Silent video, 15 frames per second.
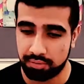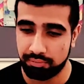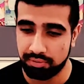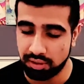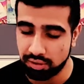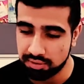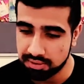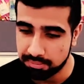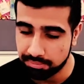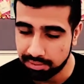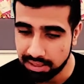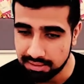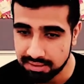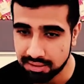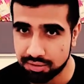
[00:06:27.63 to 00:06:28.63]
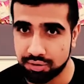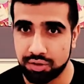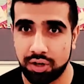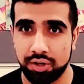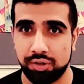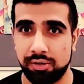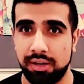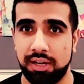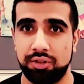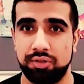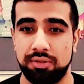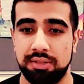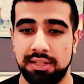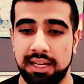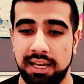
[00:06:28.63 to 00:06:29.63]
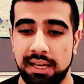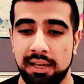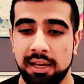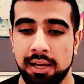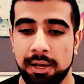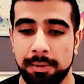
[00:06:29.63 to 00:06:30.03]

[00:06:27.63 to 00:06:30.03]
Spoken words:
We use some plastic surgery, I should say,